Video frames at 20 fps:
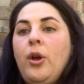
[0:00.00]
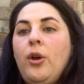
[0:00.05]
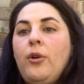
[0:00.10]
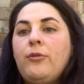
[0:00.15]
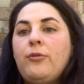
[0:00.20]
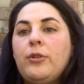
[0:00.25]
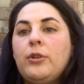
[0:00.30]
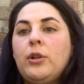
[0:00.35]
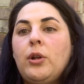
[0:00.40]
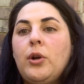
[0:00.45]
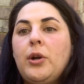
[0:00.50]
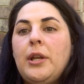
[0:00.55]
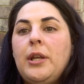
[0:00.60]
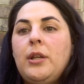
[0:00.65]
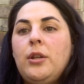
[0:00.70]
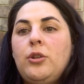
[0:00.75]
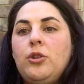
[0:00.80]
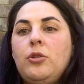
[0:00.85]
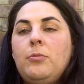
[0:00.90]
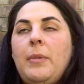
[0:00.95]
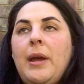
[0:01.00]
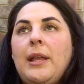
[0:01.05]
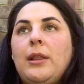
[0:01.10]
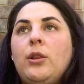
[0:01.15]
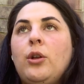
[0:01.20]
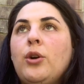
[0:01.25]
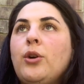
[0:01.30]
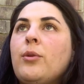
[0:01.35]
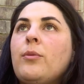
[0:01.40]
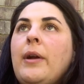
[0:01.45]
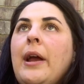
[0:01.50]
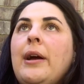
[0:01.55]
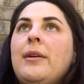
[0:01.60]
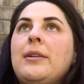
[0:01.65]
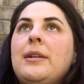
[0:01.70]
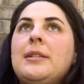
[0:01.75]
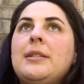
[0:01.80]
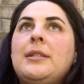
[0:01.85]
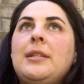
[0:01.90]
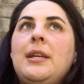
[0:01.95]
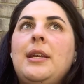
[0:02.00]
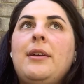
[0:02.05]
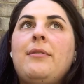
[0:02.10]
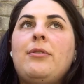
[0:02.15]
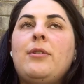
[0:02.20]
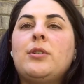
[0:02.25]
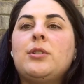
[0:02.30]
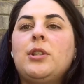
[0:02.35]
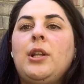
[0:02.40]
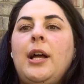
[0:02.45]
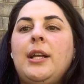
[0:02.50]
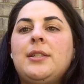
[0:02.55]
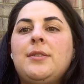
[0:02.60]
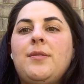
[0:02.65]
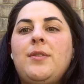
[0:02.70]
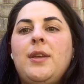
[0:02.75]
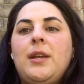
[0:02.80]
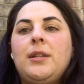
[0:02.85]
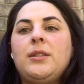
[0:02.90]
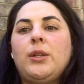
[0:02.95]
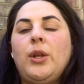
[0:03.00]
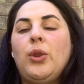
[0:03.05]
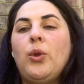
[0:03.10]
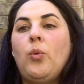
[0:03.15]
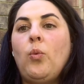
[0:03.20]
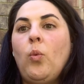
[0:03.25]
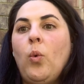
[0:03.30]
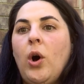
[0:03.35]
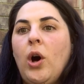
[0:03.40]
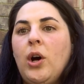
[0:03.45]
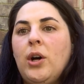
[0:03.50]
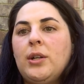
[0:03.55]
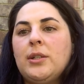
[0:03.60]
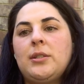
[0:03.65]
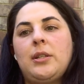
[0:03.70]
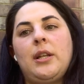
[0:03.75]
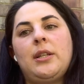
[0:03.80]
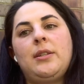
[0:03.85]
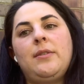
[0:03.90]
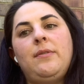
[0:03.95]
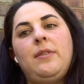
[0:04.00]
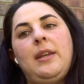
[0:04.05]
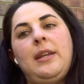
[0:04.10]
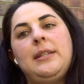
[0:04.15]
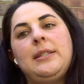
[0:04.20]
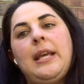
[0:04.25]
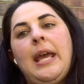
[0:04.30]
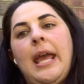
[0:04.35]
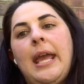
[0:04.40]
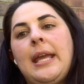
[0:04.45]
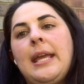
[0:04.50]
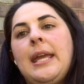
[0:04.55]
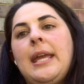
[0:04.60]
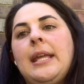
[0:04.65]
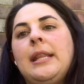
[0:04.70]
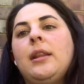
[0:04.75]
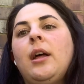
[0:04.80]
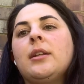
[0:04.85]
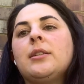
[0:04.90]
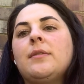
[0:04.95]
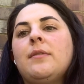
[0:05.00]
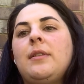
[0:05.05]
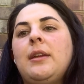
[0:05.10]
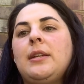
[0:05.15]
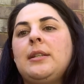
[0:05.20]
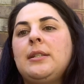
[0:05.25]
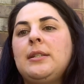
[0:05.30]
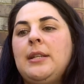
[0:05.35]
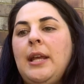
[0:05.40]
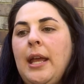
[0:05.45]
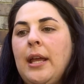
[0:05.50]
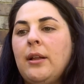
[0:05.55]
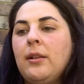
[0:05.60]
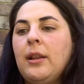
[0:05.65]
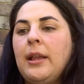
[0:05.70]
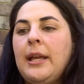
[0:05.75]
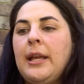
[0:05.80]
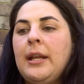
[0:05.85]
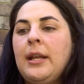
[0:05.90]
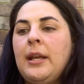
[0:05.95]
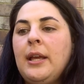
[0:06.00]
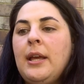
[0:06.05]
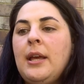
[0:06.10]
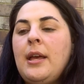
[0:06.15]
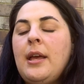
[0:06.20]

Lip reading: for learning, you may look around and see if there's lots of things on the walls, lots of things hanging, lots of things dangling.